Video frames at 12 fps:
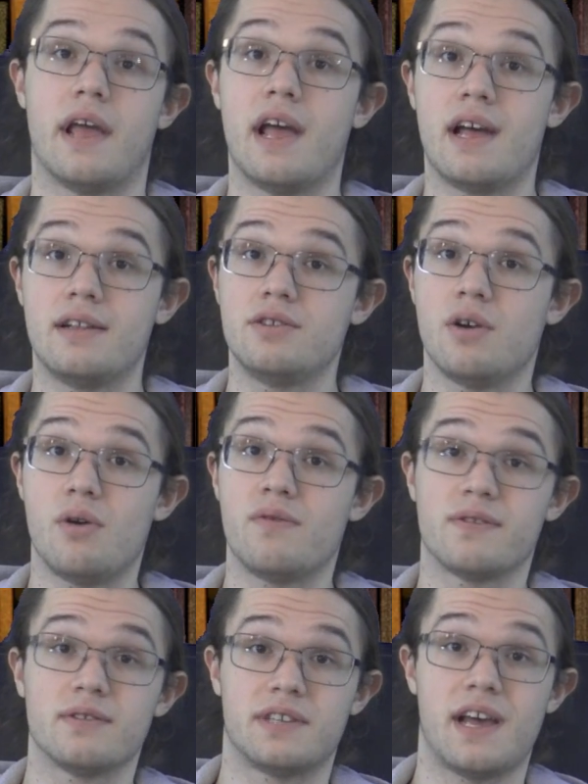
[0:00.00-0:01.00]
And
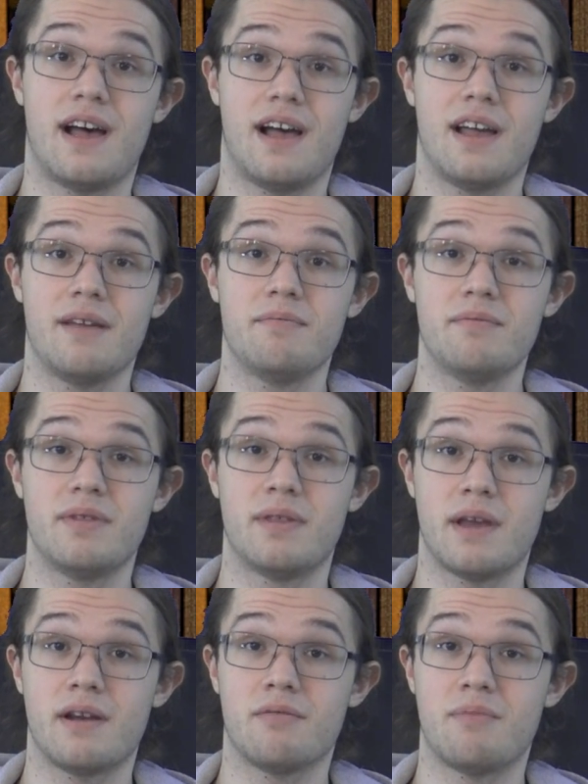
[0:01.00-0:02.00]
over time,
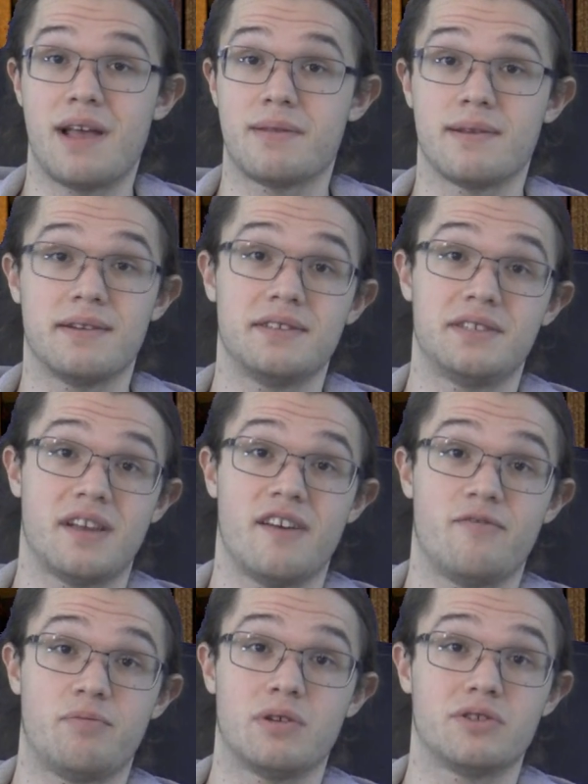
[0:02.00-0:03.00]
their methods
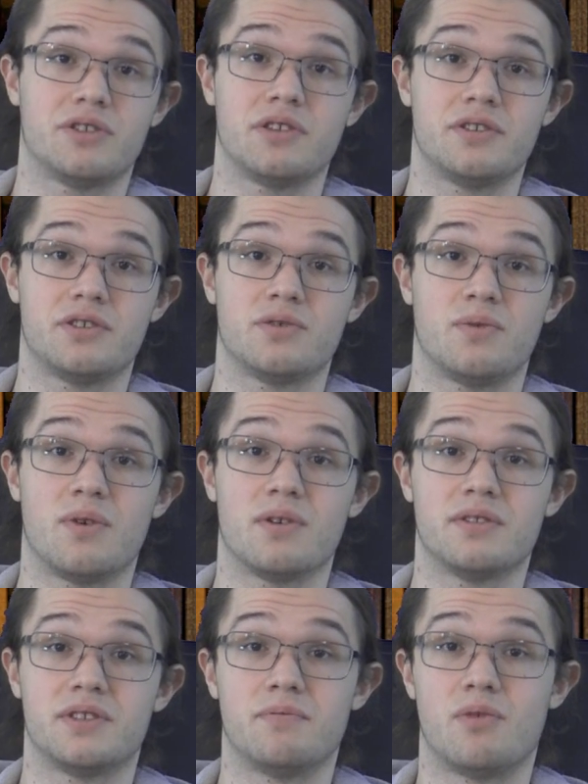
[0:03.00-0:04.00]
have pushed us
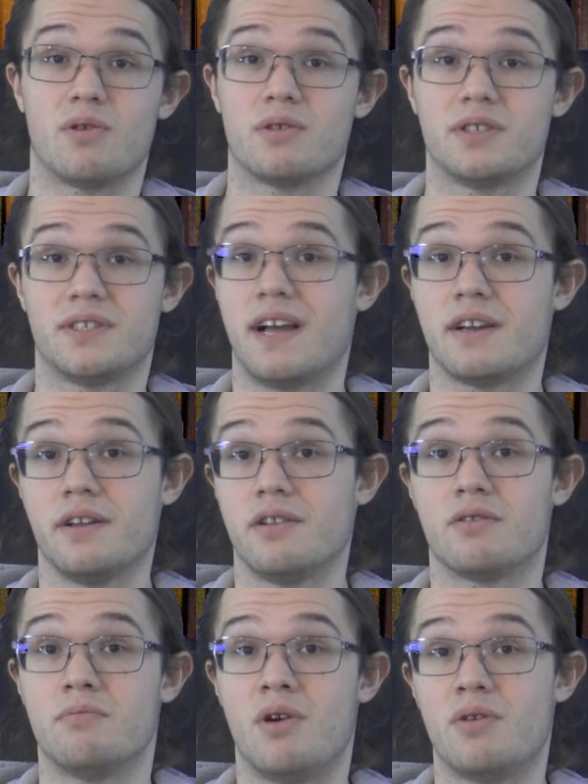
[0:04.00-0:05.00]
towards a more
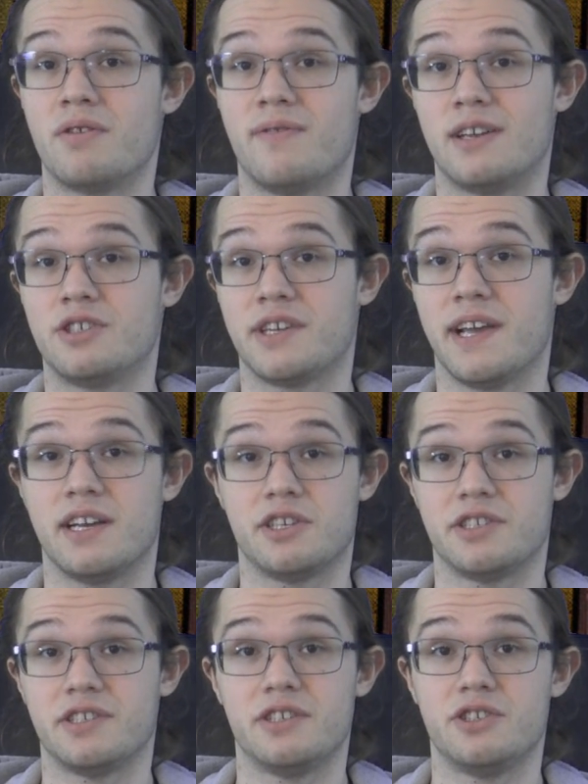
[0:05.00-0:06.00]
secular mode of
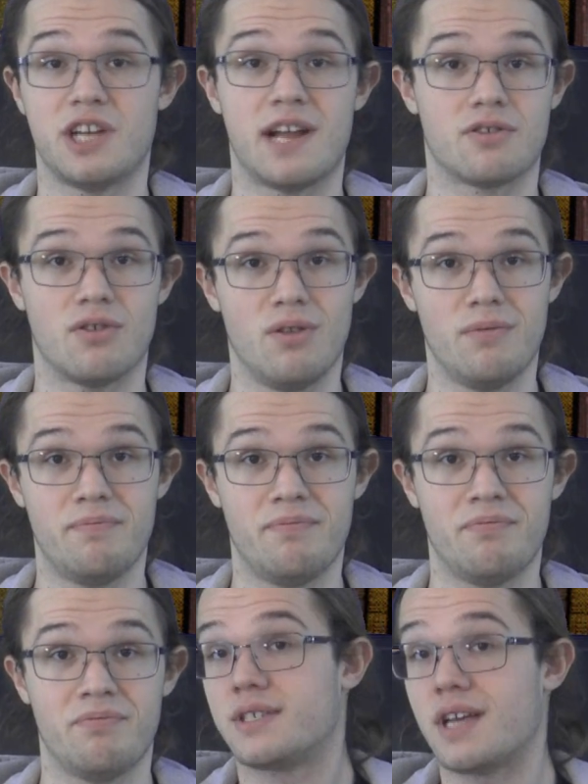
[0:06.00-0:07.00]
education in general.
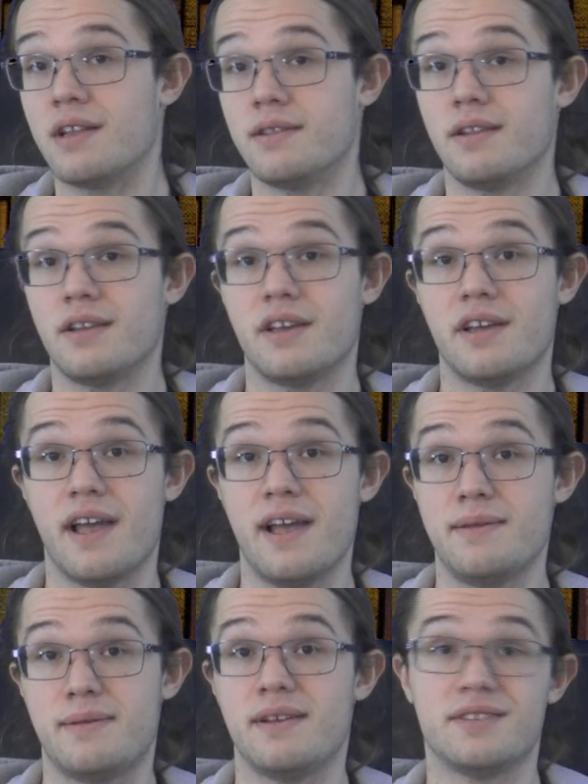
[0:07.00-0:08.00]
Suddenly,
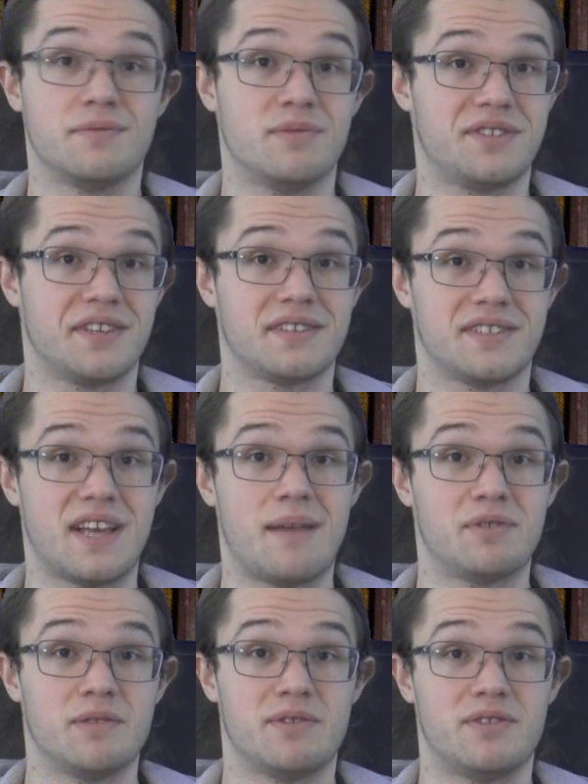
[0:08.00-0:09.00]
atheism was
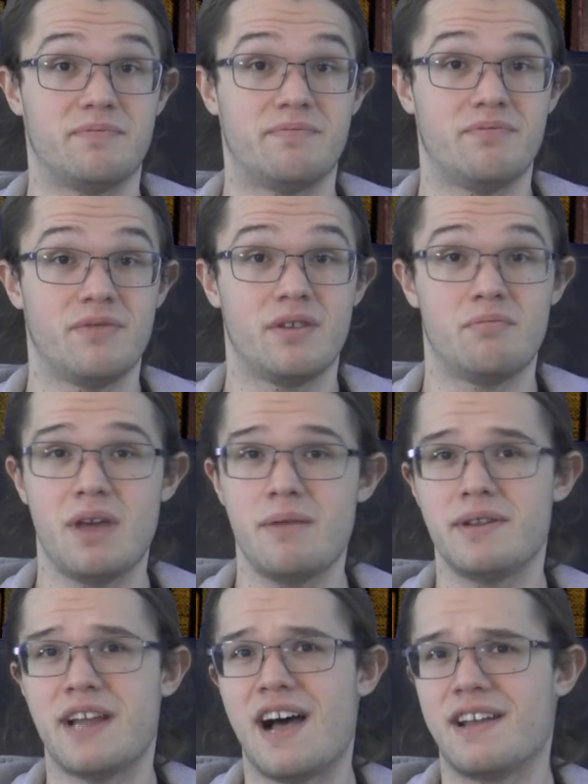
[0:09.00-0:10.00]
acceptable.
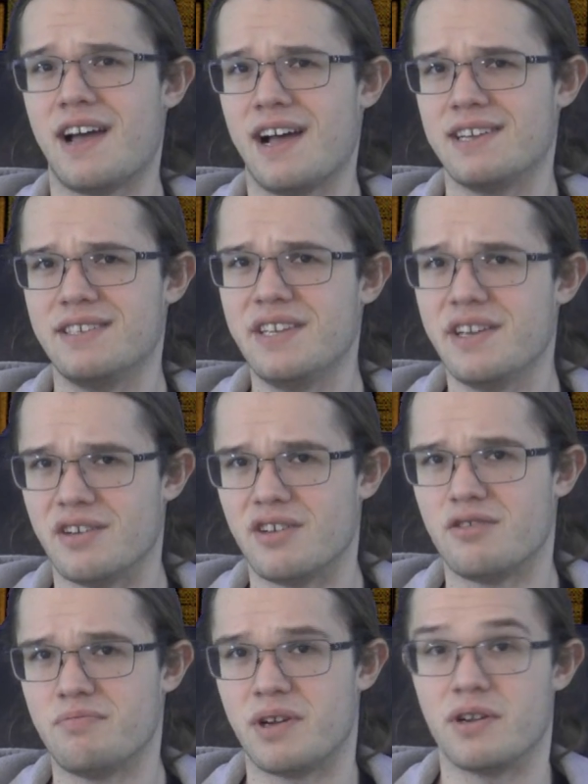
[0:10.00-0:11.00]
Maybe not
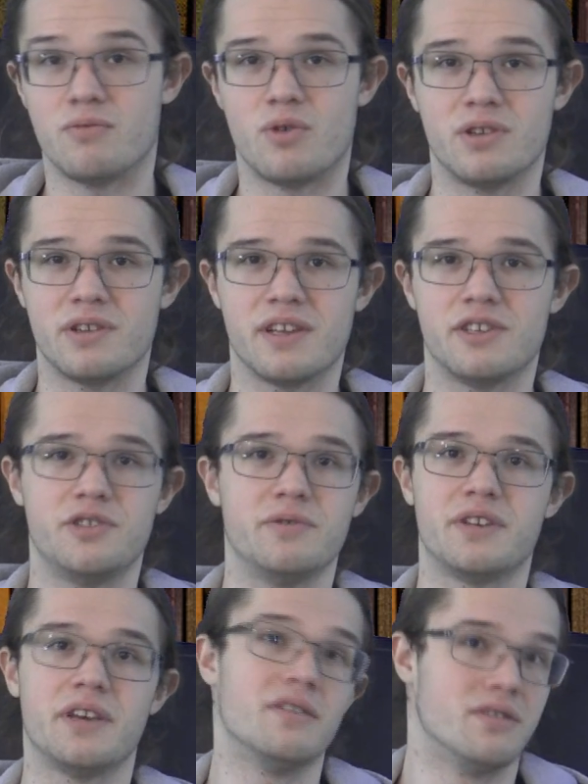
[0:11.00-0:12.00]
ideal, but it wouldn't get
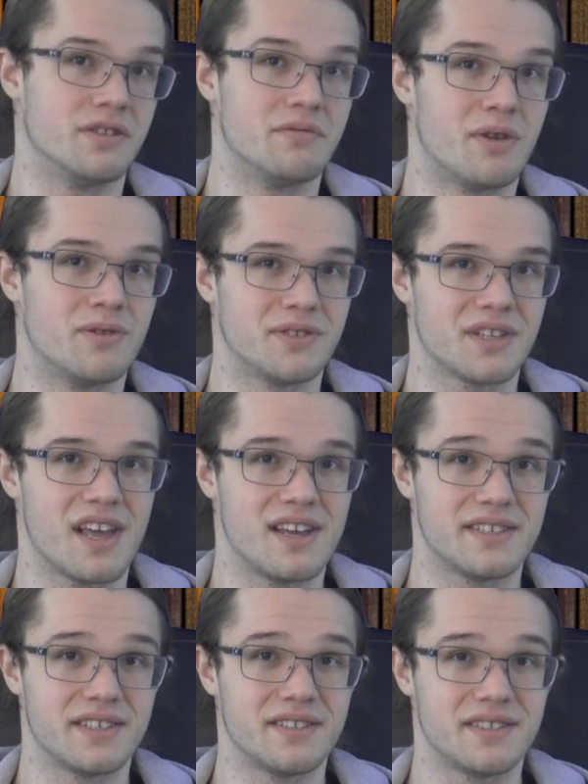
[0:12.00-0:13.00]
you killed in most
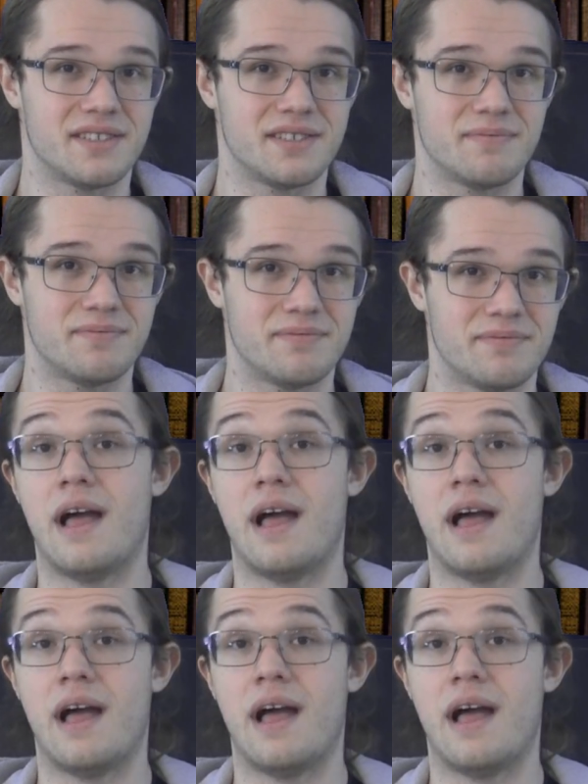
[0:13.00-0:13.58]
cases.